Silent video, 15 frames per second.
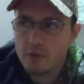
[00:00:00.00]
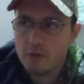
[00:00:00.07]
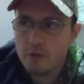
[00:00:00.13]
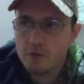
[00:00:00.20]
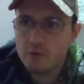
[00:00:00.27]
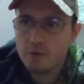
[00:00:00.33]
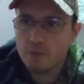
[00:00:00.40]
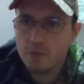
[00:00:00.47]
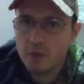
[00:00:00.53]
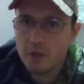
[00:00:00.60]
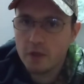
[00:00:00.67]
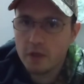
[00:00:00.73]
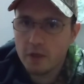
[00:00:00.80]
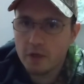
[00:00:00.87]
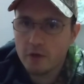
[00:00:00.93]
So those will be
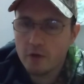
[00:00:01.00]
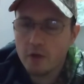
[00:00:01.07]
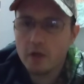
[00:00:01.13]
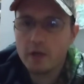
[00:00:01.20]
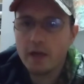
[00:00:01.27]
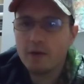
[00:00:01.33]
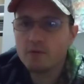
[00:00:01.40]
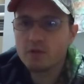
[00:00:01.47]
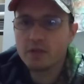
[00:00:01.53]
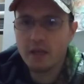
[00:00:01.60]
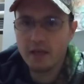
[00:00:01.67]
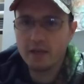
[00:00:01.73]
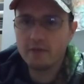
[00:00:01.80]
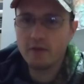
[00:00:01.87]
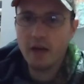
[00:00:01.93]
here. Now,
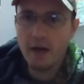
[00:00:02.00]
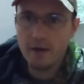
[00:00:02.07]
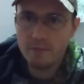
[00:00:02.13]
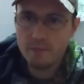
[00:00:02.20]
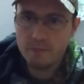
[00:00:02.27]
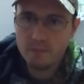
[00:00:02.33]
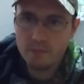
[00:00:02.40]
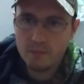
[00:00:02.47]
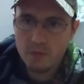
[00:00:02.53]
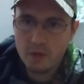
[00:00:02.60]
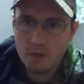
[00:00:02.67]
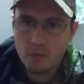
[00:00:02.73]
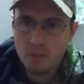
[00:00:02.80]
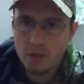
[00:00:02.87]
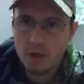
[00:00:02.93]
saying that,
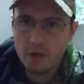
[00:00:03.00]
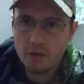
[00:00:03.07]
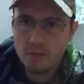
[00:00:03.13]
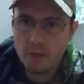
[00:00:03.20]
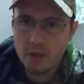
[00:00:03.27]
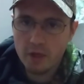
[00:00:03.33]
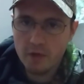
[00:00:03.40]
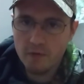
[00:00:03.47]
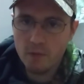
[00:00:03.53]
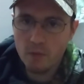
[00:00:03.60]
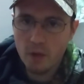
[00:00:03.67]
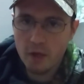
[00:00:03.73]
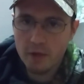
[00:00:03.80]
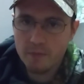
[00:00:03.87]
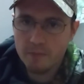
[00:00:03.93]
when I do my
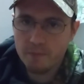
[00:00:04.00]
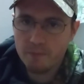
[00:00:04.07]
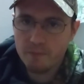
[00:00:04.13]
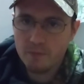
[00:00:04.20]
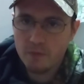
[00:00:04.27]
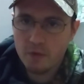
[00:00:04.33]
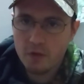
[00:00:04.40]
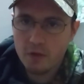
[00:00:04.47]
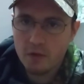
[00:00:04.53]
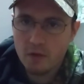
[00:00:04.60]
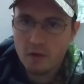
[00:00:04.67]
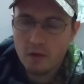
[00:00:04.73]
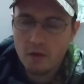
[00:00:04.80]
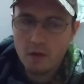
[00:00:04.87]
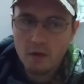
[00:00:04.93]
giveaway,
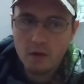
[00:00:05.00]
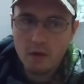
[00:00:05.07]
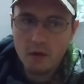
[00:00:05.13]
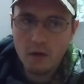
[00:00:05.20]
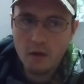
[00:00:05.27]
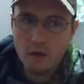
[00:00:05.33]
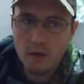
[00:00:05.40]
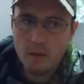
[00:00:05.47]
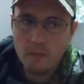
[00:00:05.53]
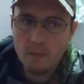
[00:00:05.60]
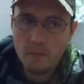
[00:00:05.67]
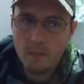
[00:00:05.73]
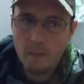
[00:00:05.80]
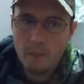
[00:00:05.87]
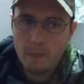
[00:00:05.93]
um,
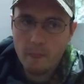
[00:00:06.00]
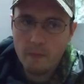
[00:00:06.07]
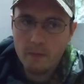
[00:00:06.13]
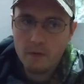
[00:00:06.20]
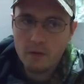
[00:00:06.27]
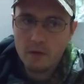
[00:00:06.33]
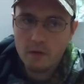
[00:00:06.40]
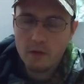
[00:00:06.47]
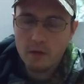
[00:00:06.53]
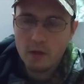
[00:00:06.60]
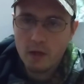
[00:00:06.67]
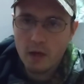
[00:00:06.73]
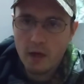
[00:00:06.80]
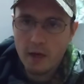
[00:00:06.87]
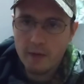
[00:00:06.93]

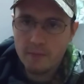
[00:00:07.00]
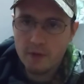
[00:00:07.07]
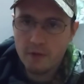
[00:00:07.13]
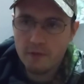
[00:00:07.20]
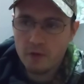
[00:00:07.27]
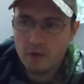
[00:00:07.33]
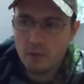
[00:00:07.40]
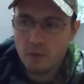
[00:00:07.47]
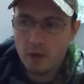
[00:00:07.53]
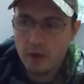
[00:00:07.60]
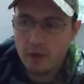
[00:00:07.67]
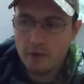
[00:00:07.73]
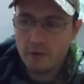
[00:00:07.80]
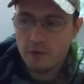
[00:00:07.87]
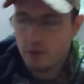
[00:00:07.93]
I'm giving away